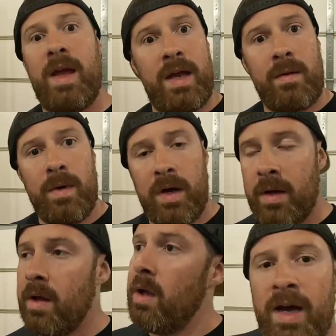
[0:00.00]
Anyway,
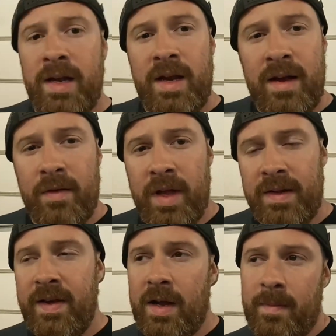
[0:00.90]
I didn't have a lot
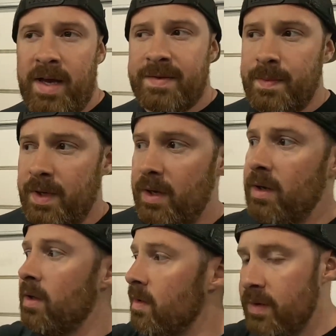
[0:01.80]
of time last
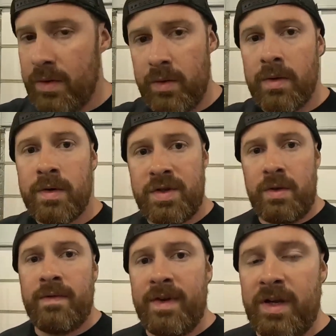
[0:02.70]
weekend to
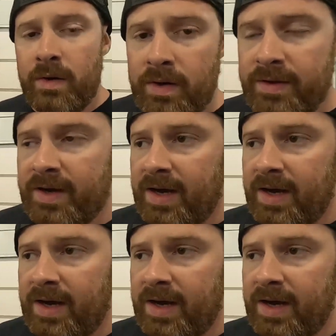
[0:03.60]
shoot a video on the